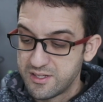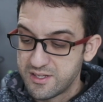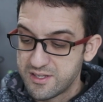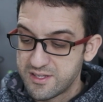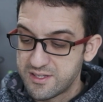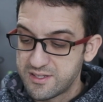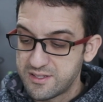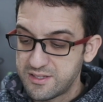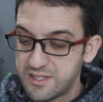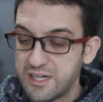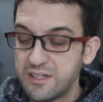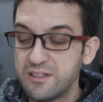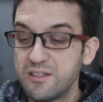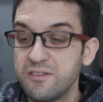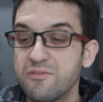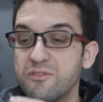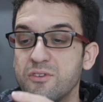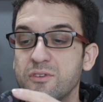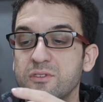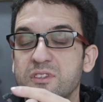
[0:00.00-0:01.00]

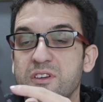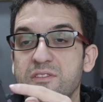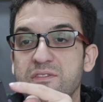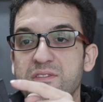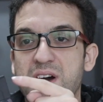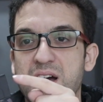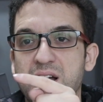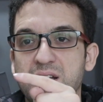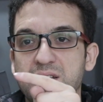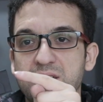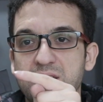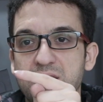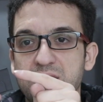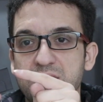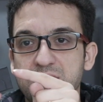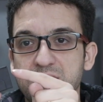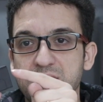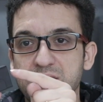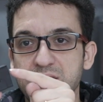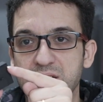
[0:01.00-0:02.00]
Starting from the fact that